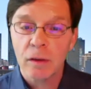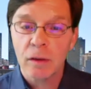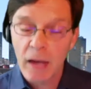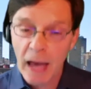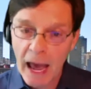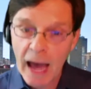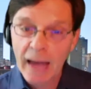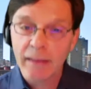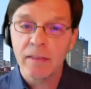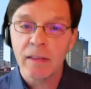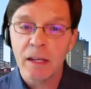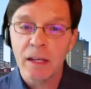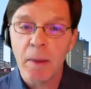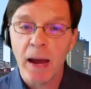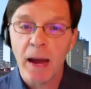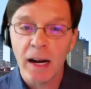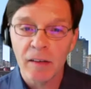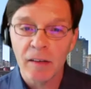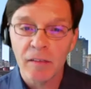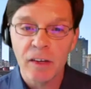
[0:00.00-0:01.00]
at the
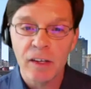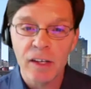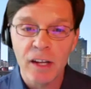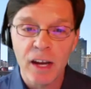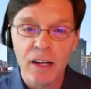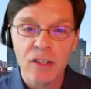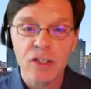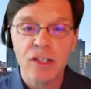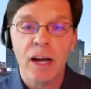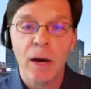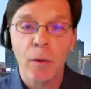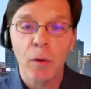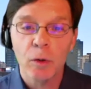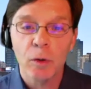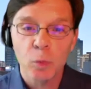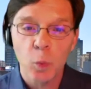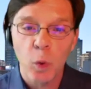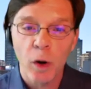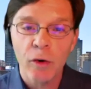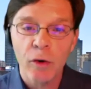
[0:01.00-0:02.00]
Battle of Kamdesh, and I
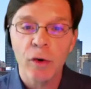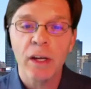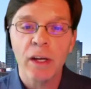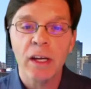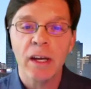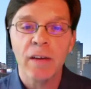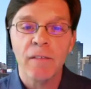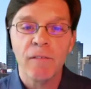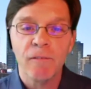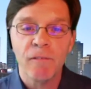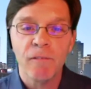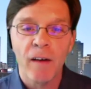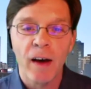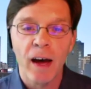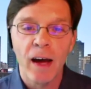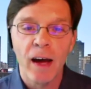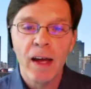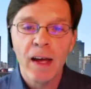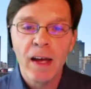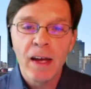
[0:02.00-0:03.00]
was wondering if uh,